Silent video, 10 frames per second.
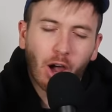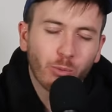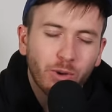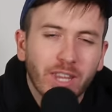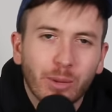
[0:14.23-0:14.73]
I
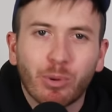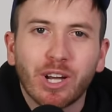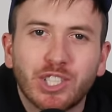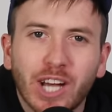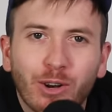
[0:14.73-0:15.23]
really
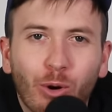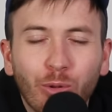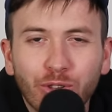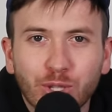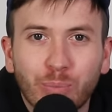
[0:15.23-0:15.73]
appreciate
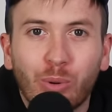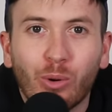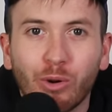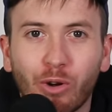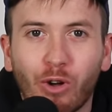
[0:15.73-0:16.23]
all the
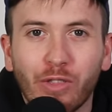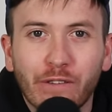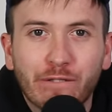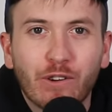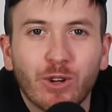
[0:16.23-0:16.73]
support on
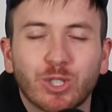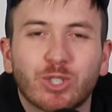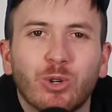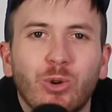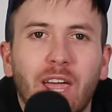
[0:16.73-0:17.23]
the
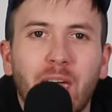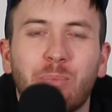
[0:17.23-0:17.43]
first two